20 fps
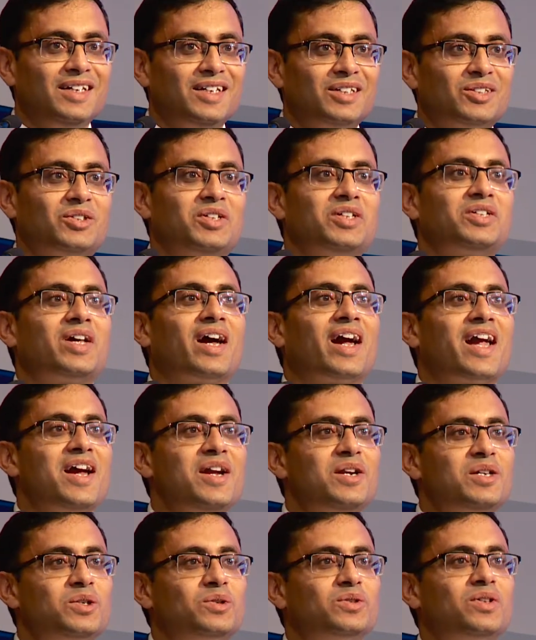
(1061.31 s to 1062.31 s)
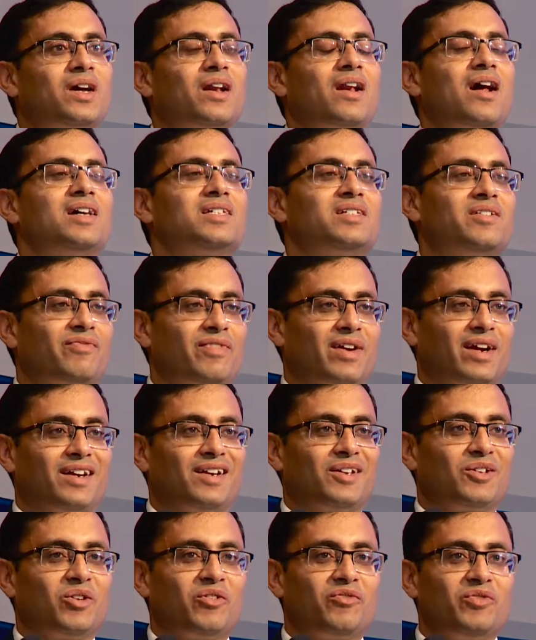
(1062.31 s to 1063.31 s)
So this again shows a class
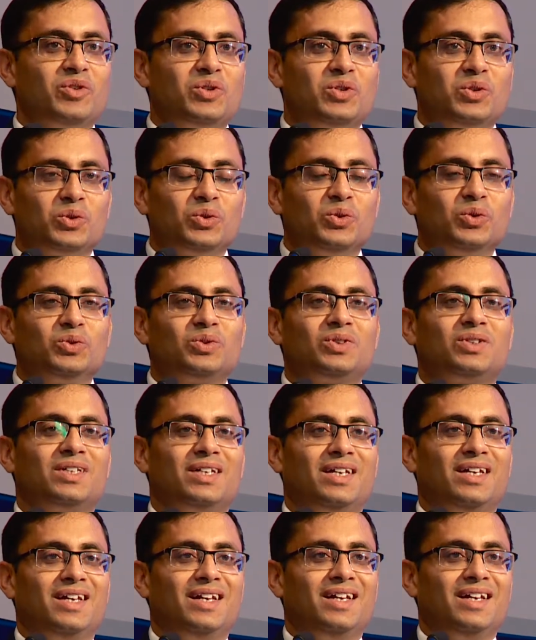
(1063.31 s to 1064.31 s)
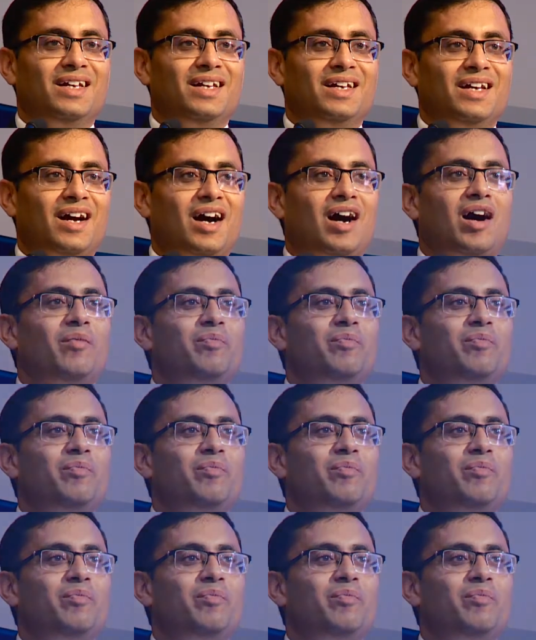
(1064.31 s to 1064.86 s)
effect. So if you choose a